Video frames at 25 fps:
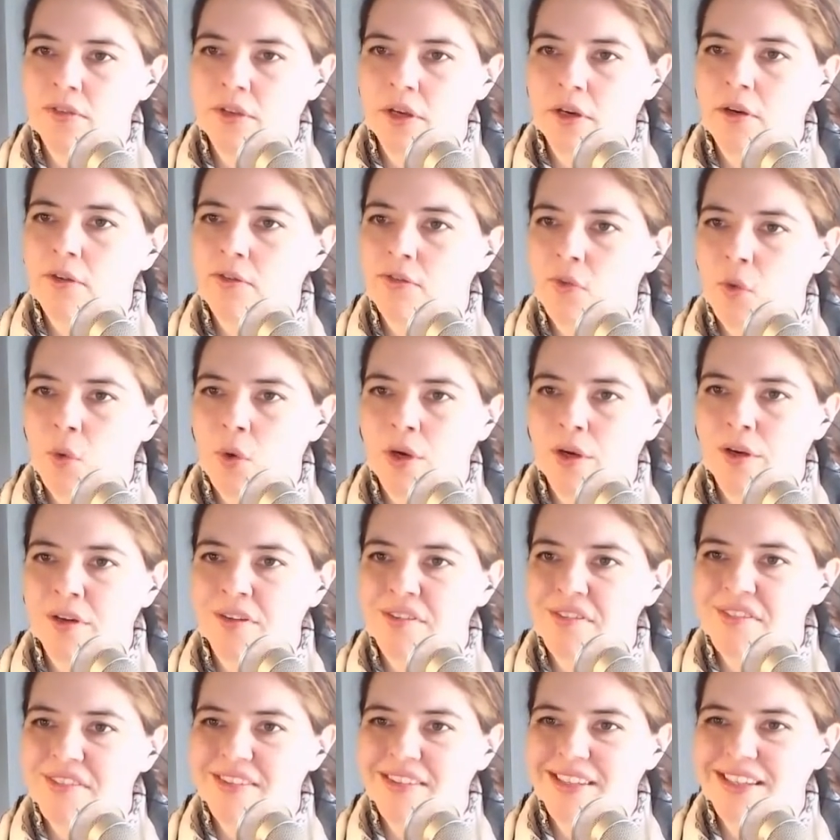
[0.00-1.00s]
Air
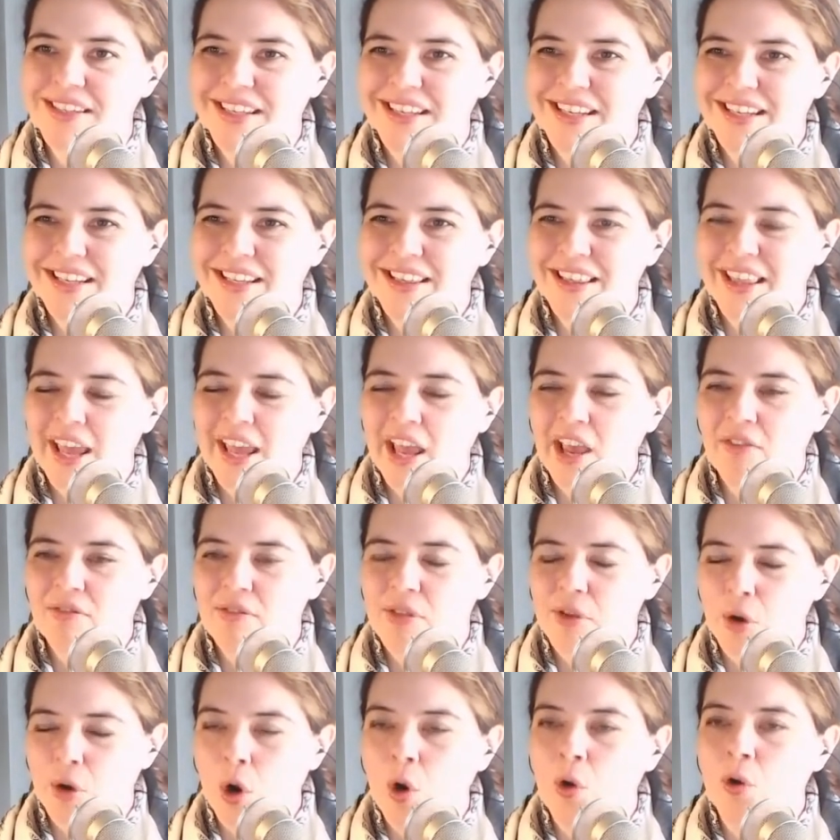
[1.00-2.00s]
Force, they have
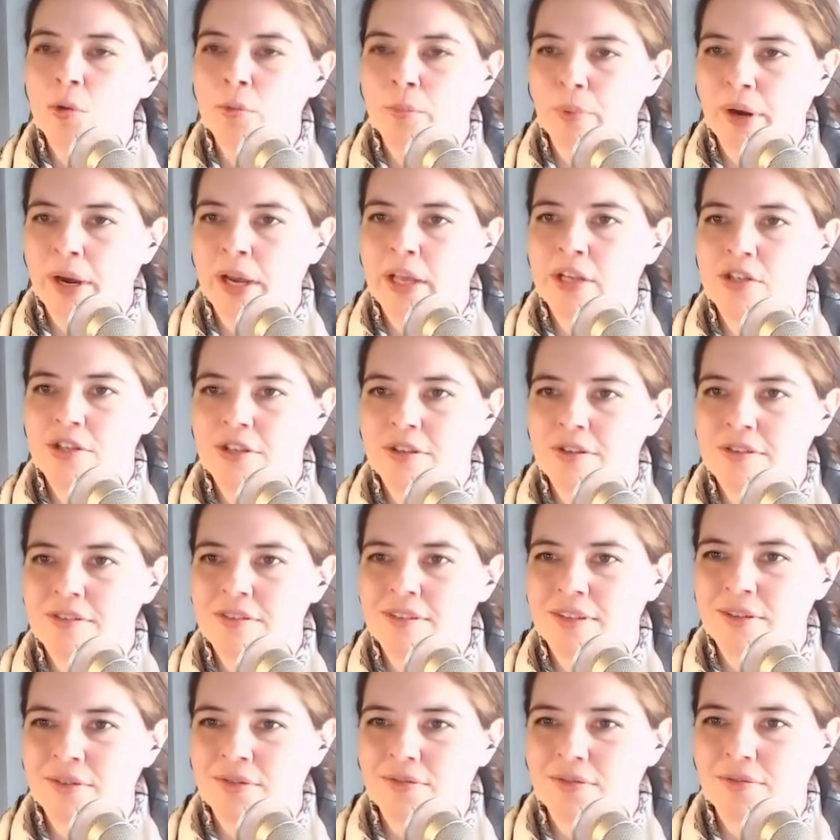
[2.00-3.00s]
their own branches
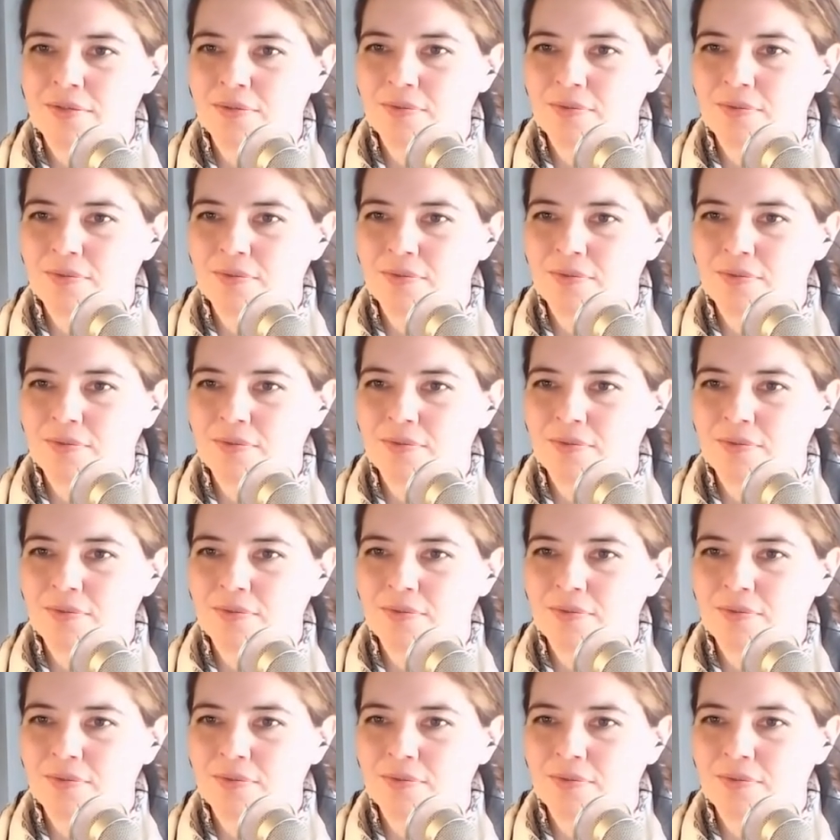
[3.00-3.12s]
of